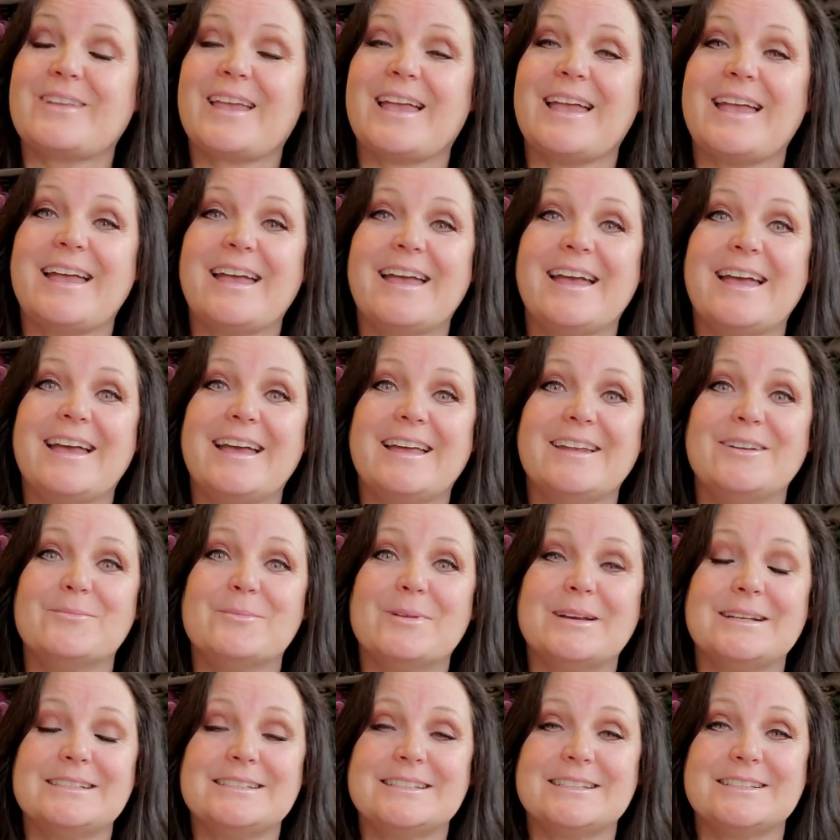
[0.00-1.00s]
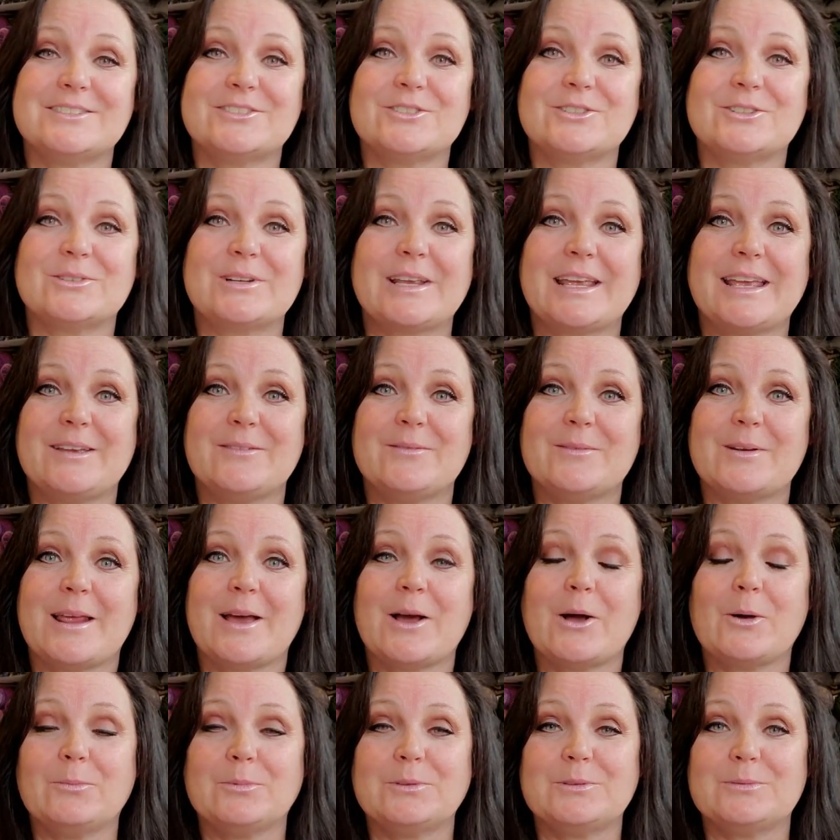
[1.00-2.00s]
And my sister came and
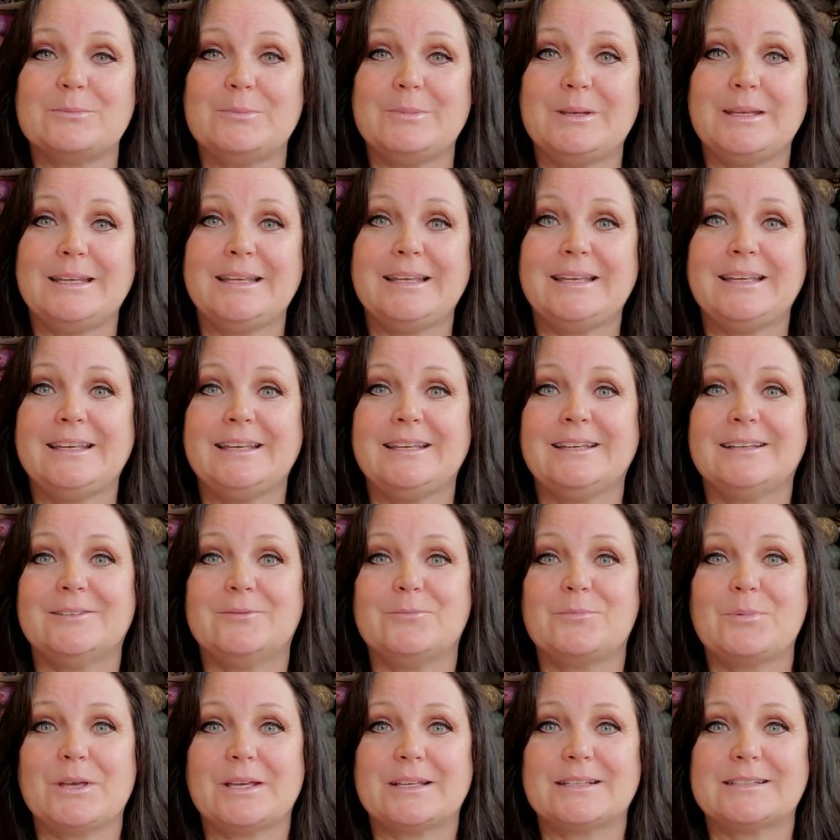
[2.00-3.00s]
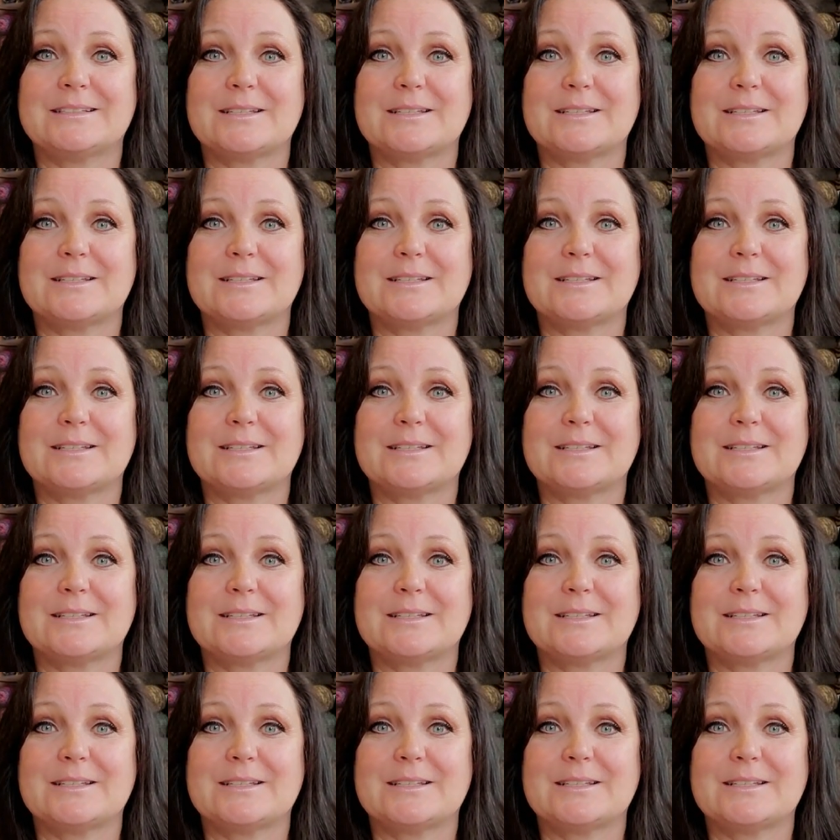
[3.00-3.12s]
helped me pick